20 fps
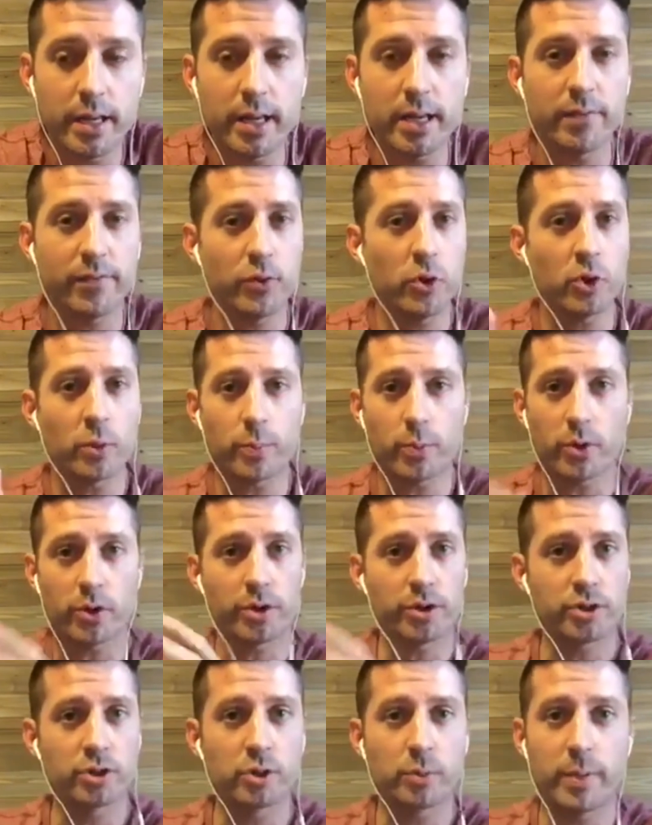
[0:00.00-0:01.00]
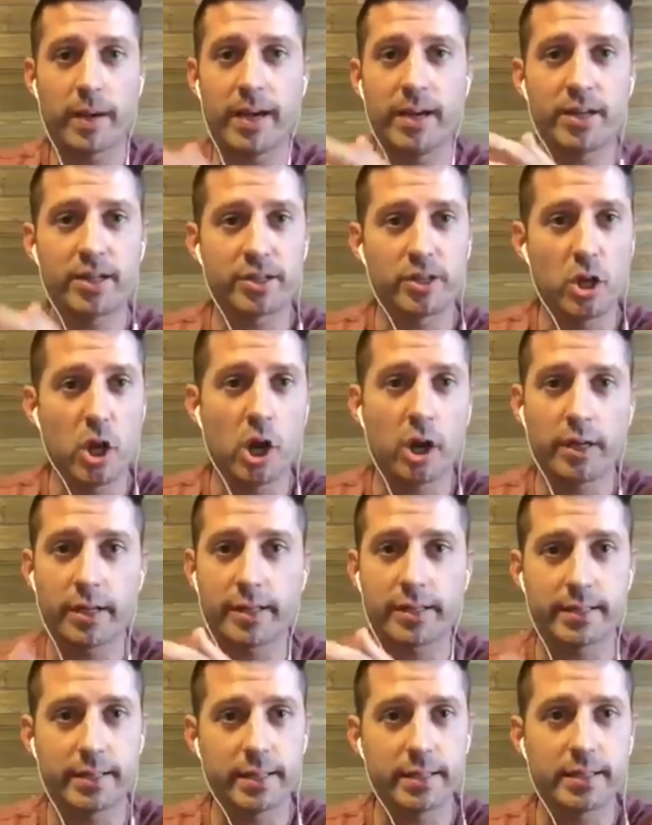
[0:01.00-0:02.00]
If your personal page is
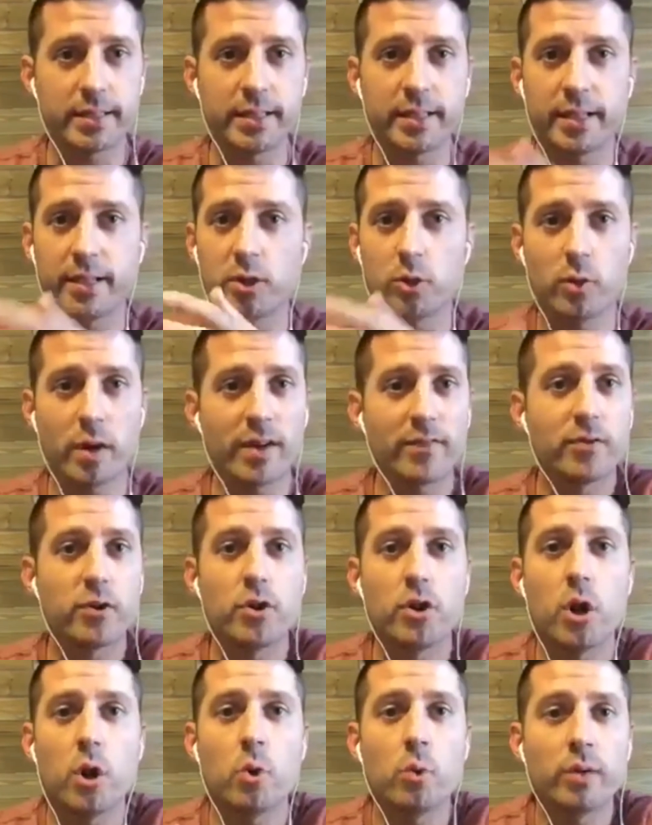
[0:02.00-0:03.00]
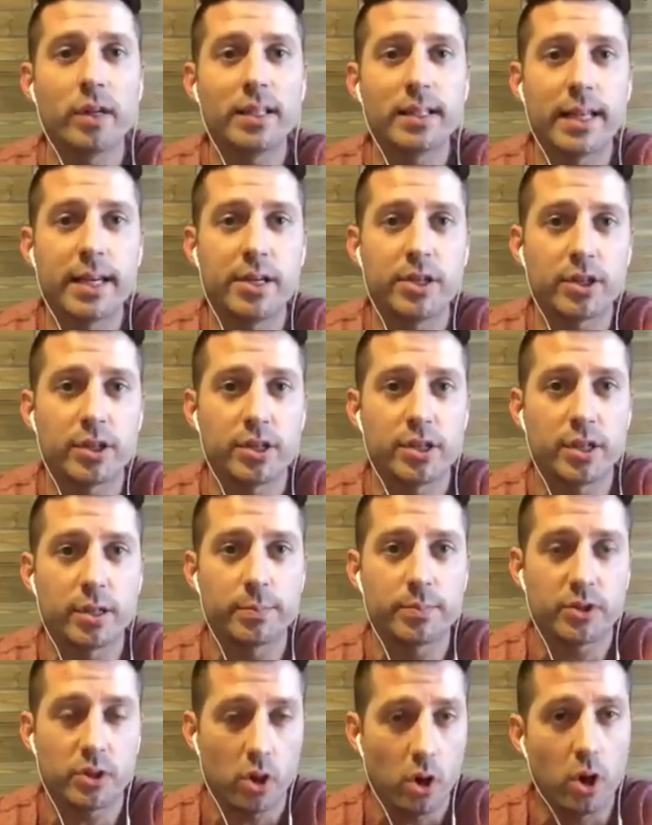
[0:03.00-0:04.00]
non-existent and you have no
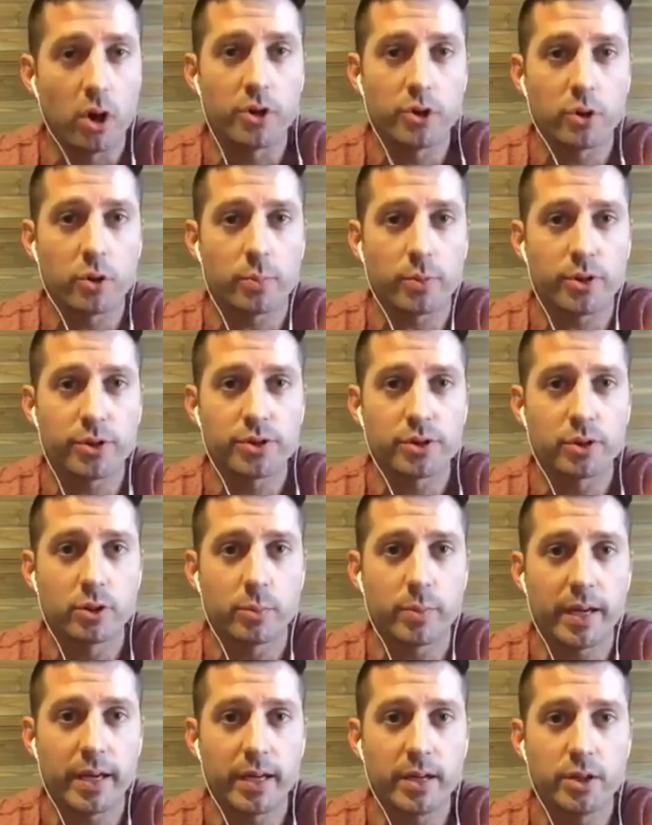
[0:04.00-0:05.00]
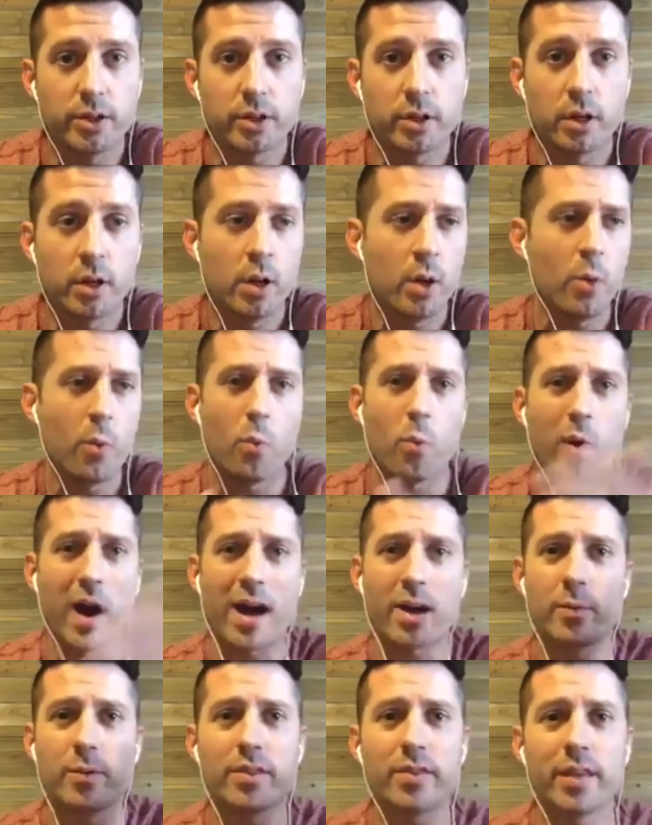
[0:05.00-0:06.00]
relationships on your personal page,
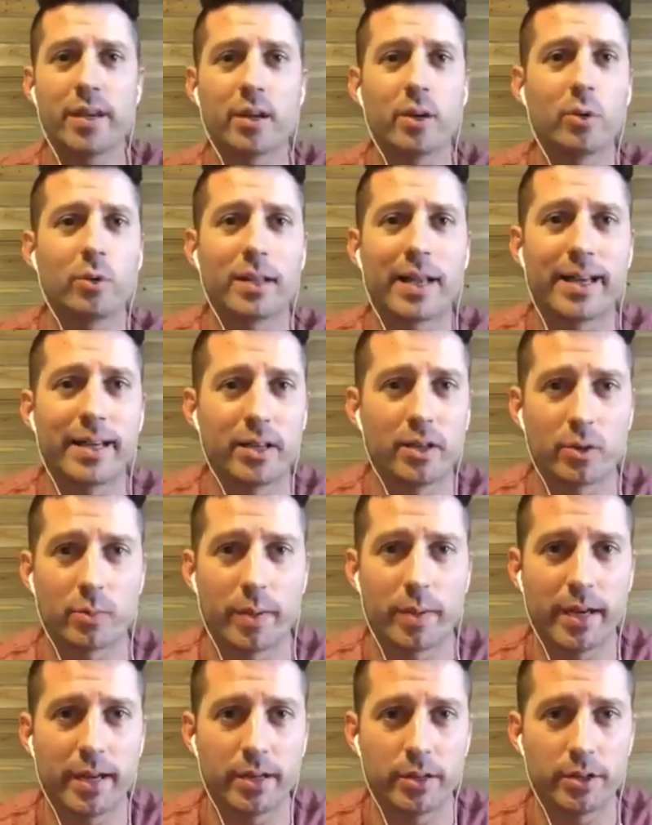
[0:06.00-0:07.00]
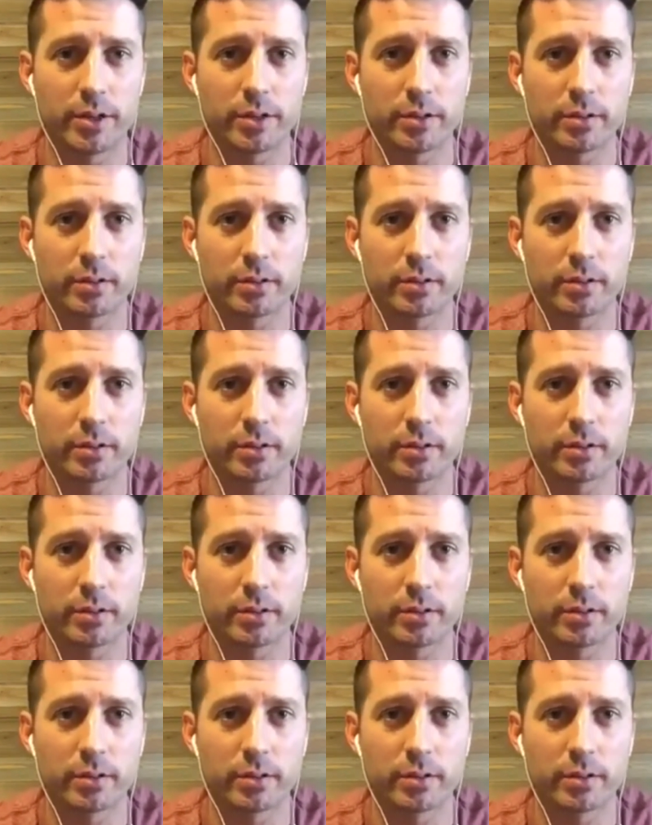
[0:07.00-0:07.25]
why would they go like your page?